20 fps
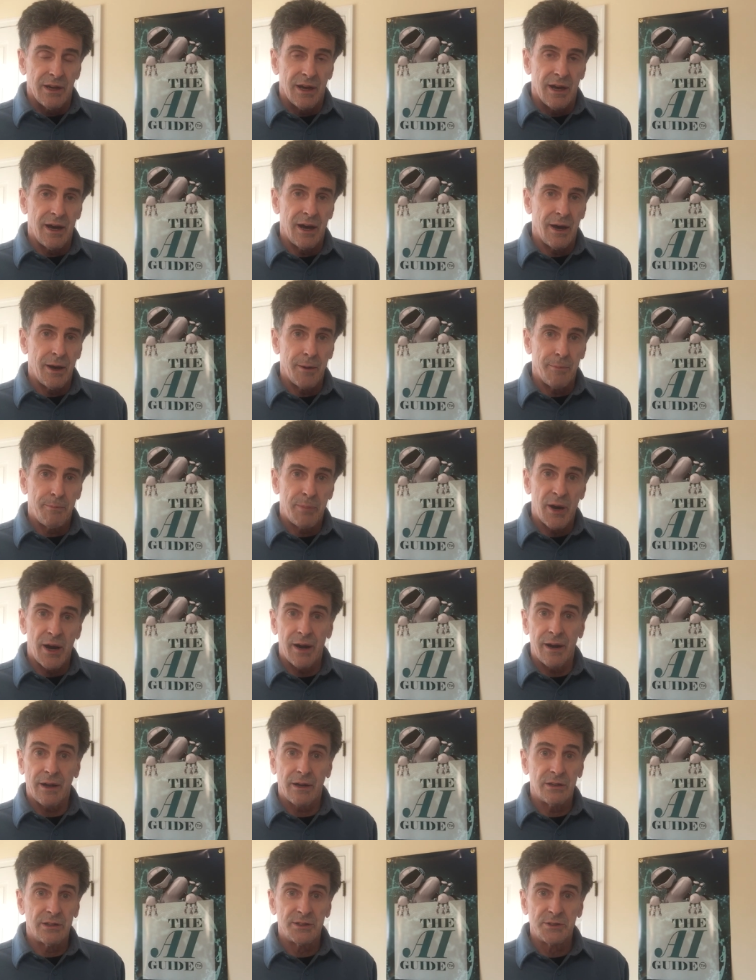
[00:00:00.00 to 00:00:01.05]
uh,
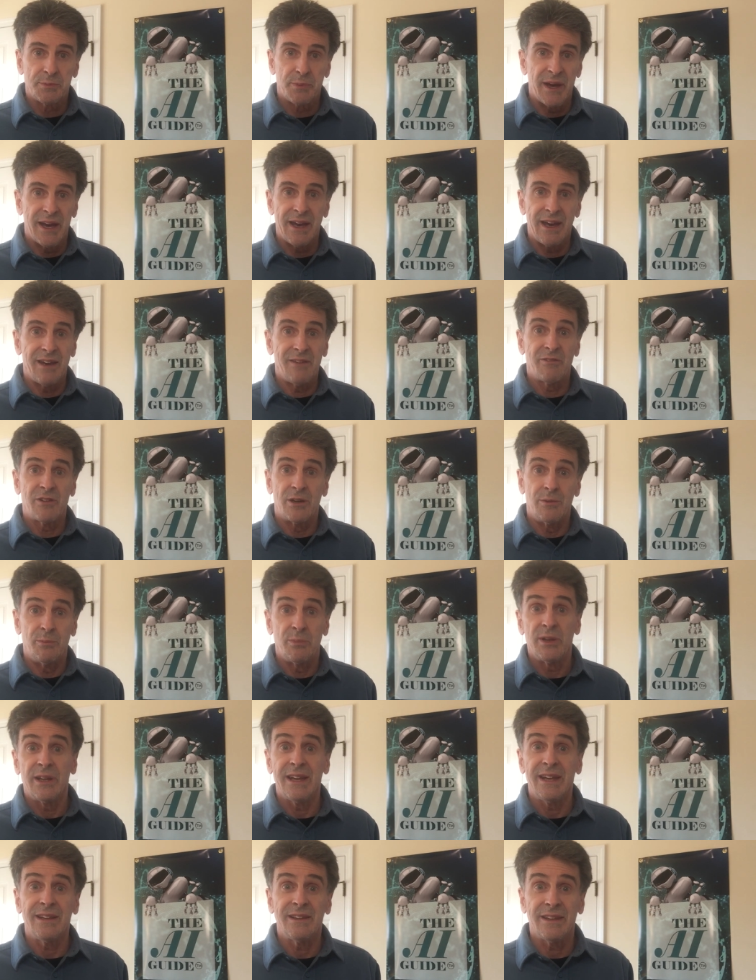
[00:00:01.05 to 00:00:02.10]
particles behave
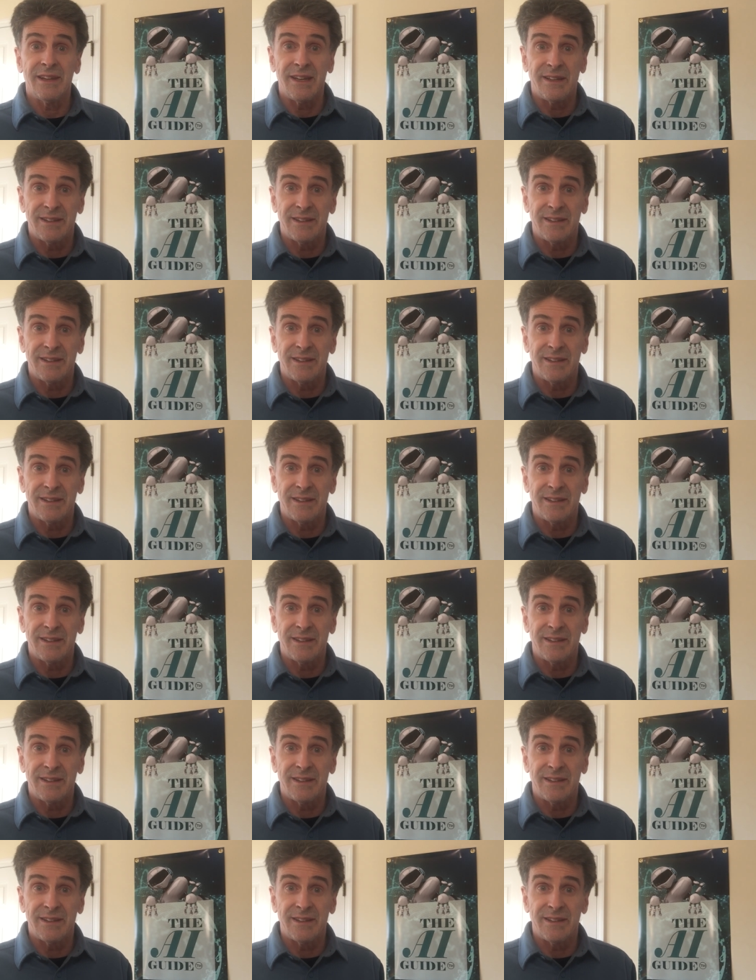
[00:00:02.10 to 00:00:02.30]
completely